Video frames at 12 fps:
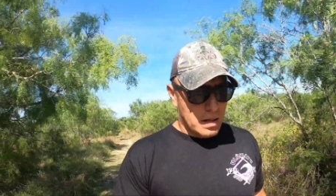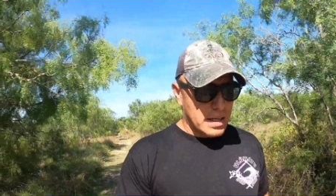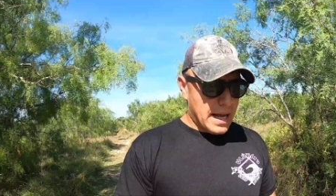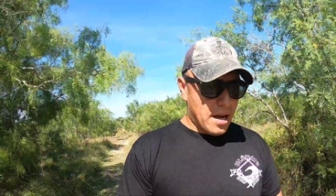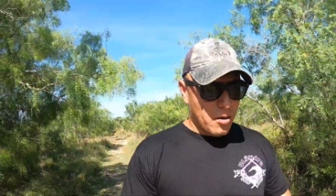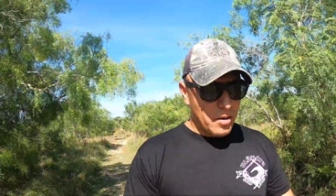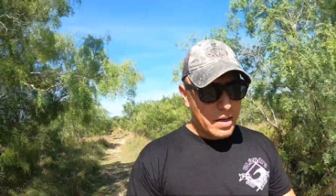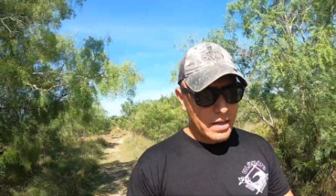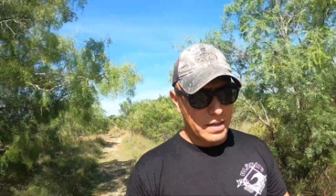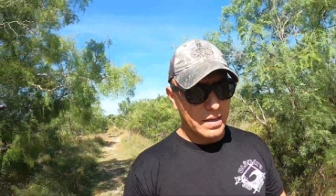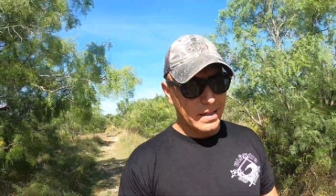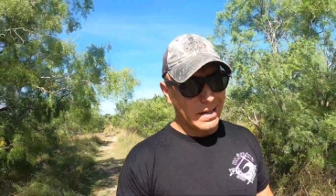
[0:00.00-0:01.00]
Now,
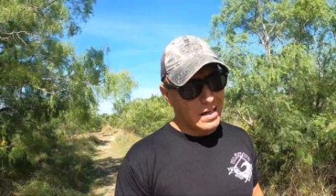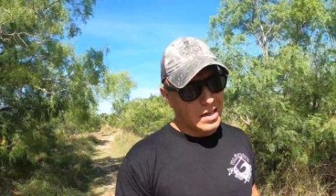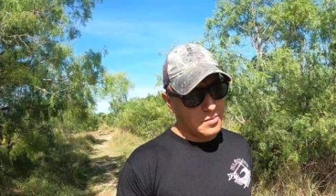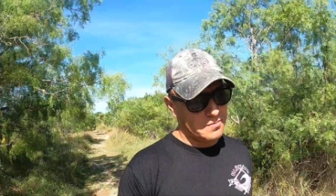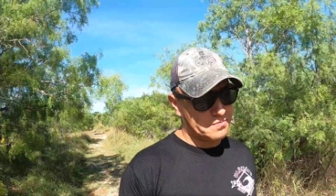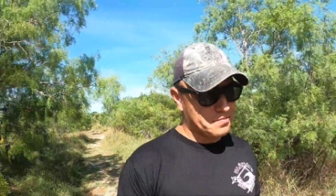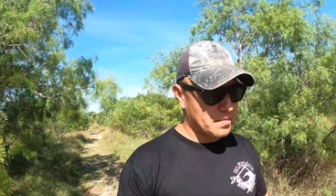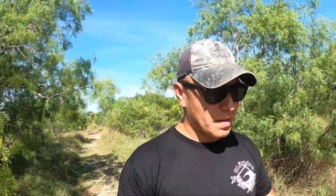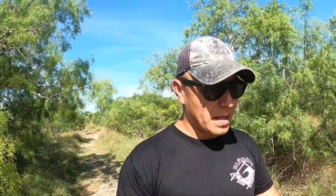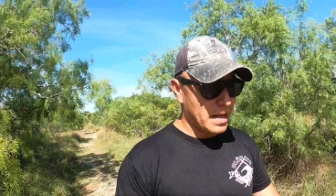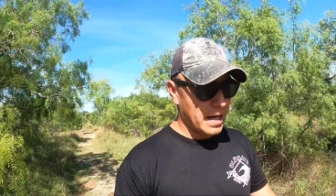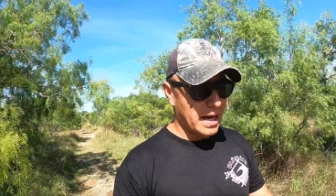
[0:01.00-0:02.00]
um,
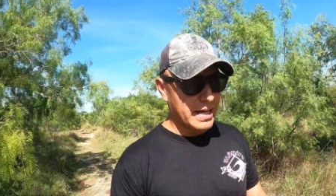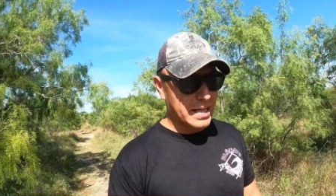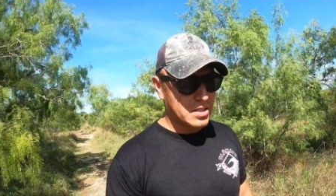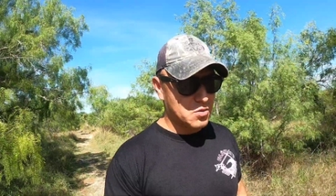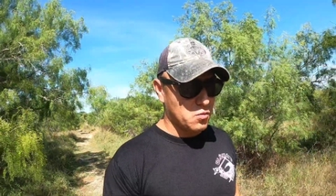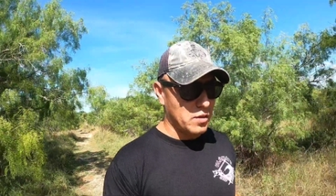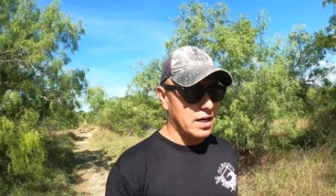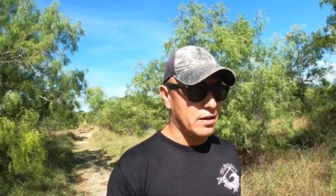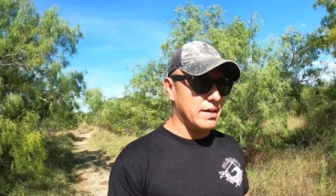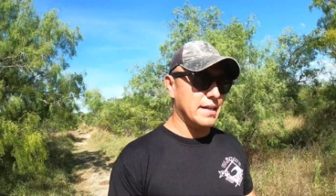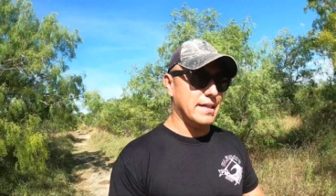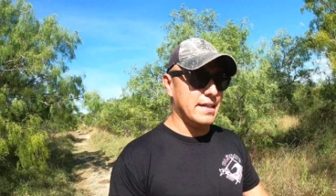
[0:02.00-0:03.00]
I guess
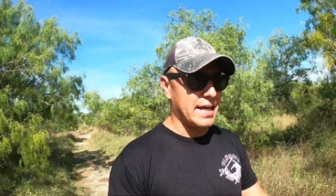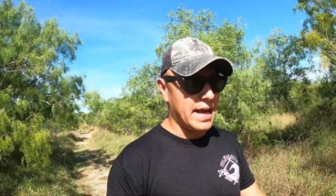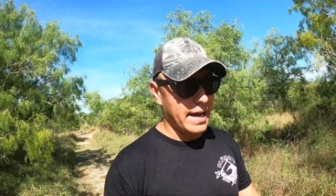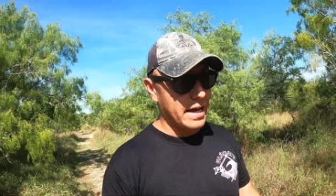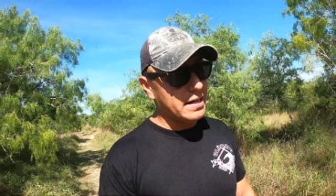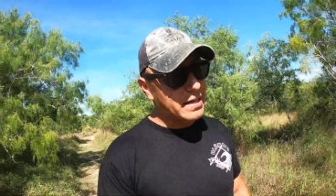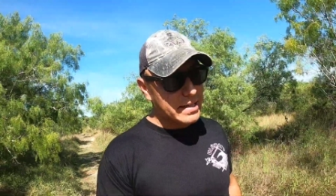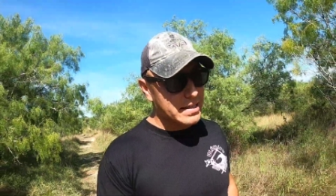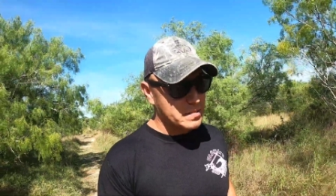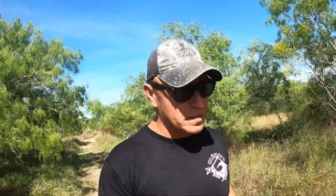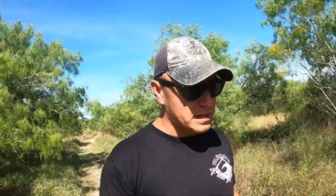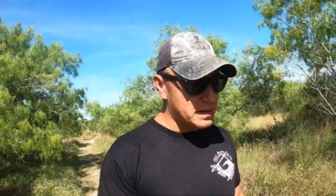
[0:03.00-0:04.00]
where it can get
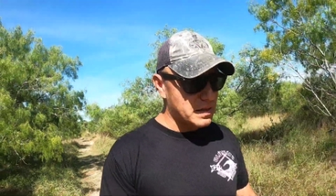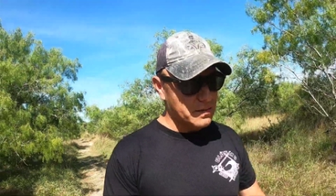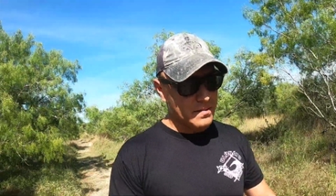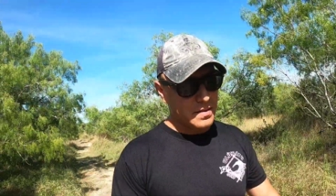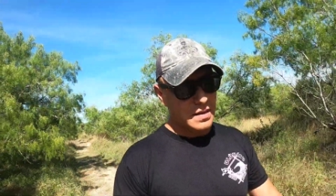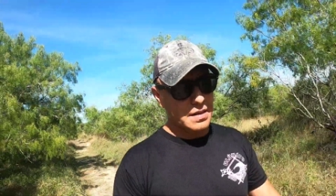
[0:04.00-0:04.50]
expensive